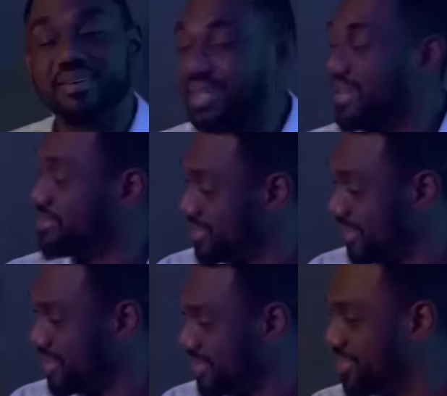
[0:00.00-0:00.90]
Look, I'm
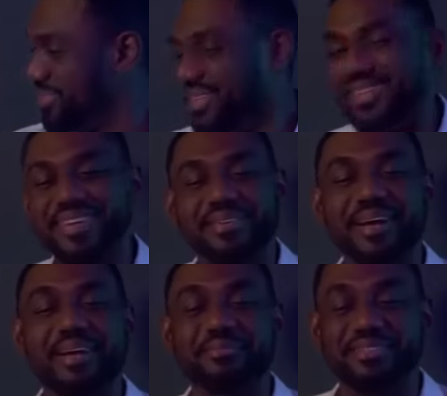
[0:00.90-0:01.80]
telling you,
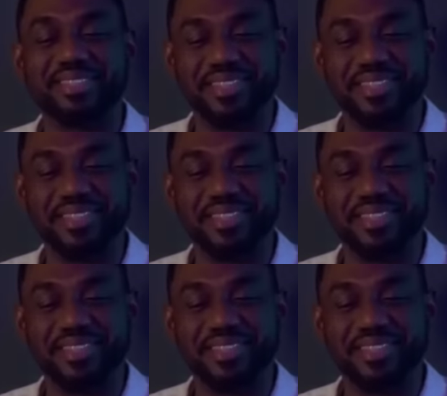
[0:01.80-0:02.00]
I'm